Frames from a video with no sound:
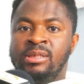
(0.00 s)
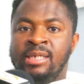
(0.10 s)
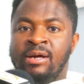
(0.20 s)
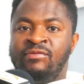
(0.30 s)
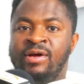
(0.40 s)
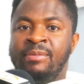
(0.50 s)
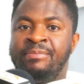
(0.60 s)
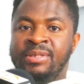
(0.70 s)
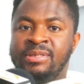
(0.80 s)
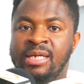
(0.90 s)
they are very
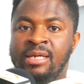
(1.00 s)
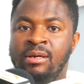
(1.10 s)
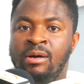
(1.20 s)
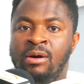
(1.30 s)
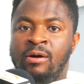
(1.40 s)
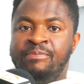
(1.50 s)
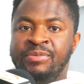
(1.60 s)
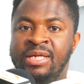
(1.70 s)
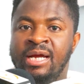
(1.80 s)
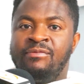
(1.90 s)
busy or
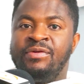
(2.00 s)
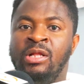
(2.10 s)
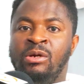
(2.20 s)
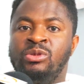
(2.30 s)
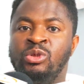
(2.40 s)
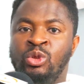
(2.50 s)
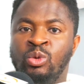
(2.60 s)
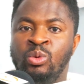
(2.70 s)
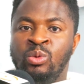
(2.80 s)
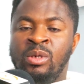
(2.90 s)
they have a lot to
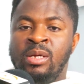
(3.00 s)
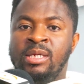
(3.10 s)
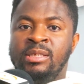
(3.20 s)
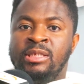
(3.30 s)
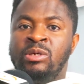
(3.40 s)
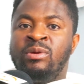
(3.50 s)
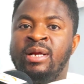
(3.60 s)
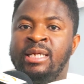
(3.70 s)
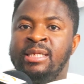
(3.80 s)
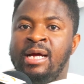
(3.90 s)
do, they would
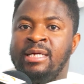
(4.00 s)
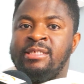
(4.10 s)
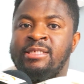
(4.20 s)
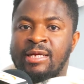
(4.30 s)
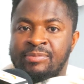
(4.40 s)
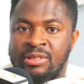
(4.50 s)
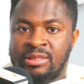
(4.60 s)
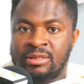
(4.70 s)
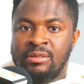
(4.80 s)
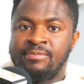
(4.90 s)
rather
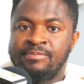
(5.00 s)
accept